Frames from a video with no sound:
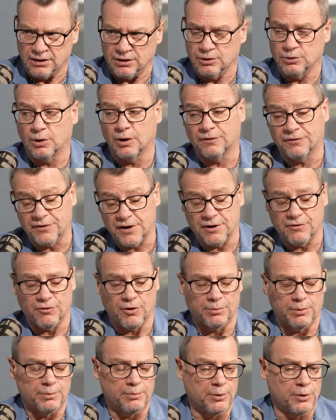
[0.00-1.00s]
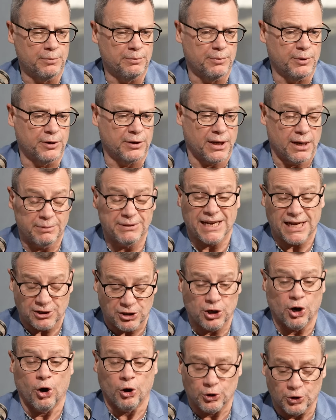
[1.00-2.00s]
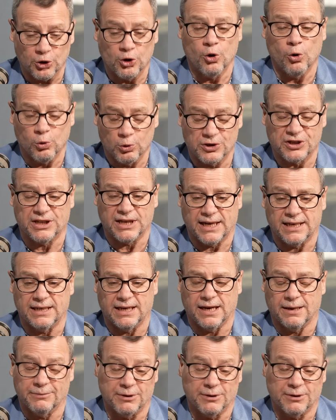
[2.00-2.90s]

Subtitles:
who our friend Robert Bloomberg. I was actually on course that day.